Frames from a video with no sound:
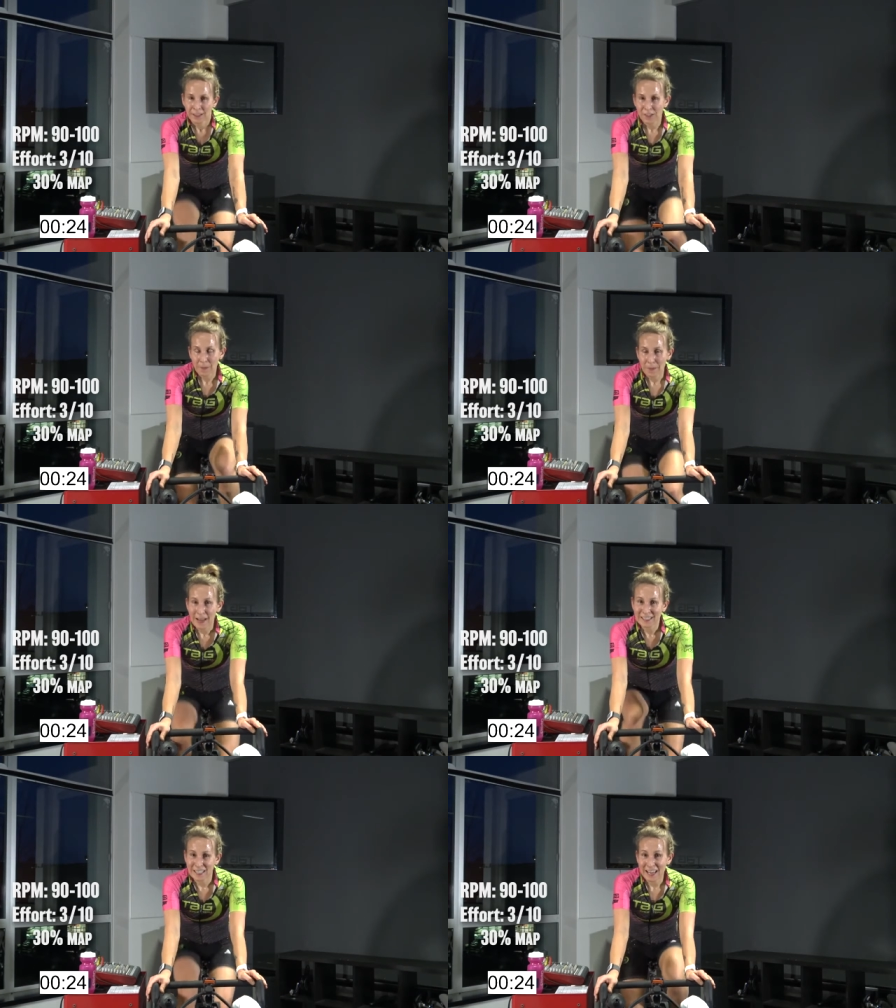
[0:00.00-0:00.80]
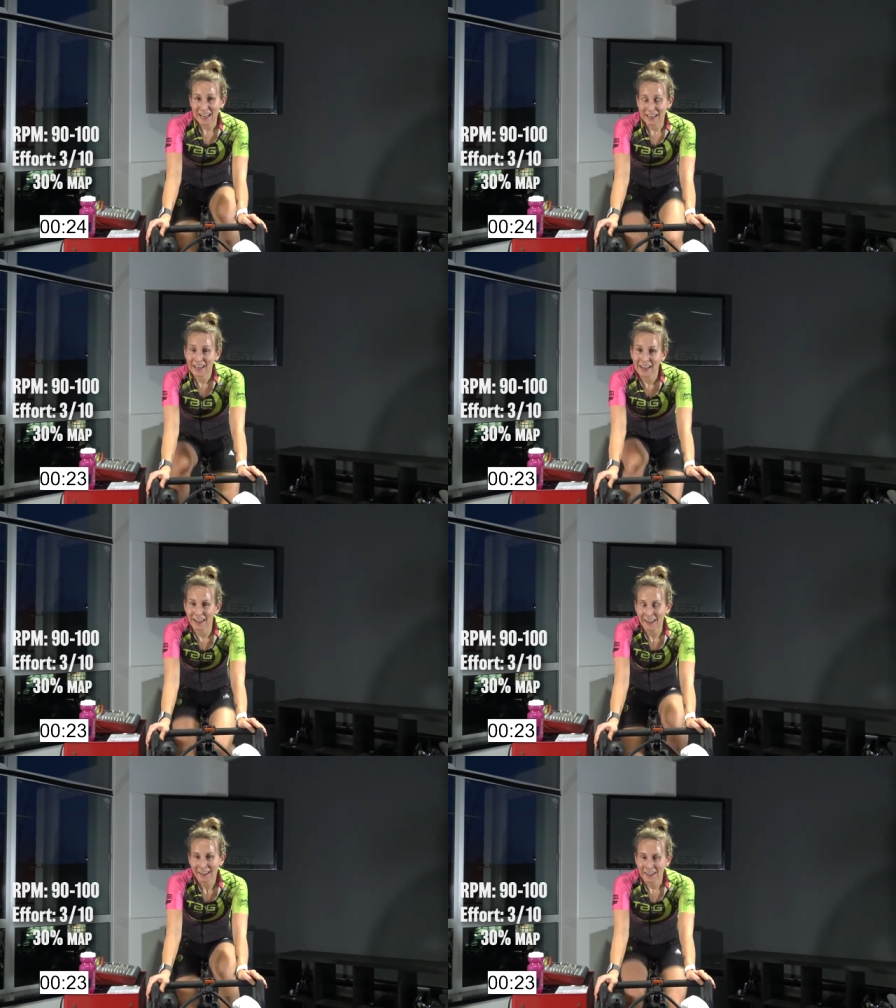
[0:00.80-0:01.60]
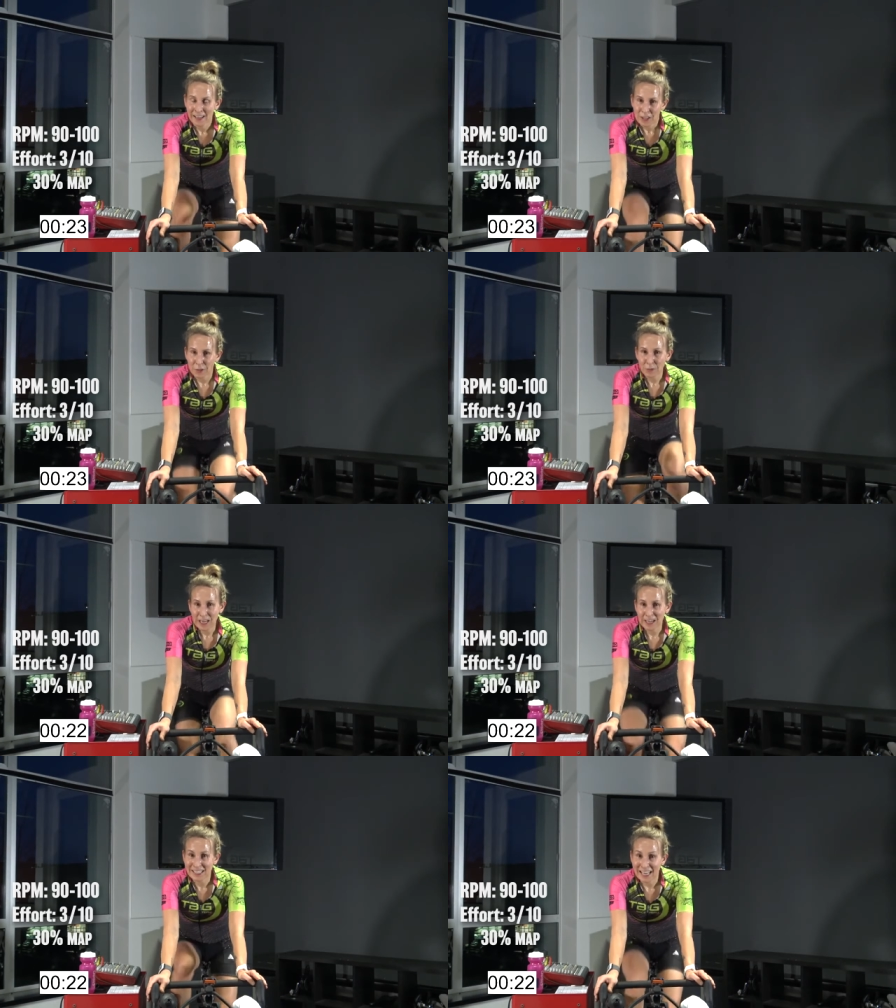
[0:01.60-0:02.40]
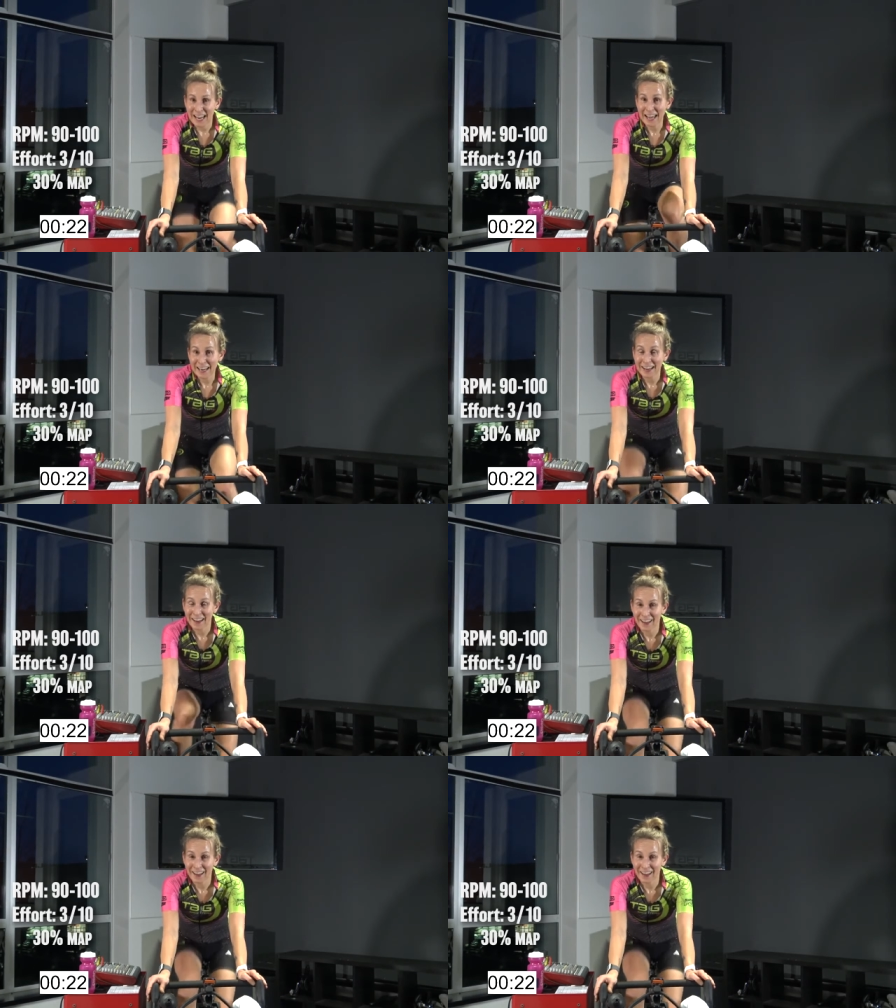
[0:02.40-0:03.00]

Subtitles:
Should be back to that 3 out of 10.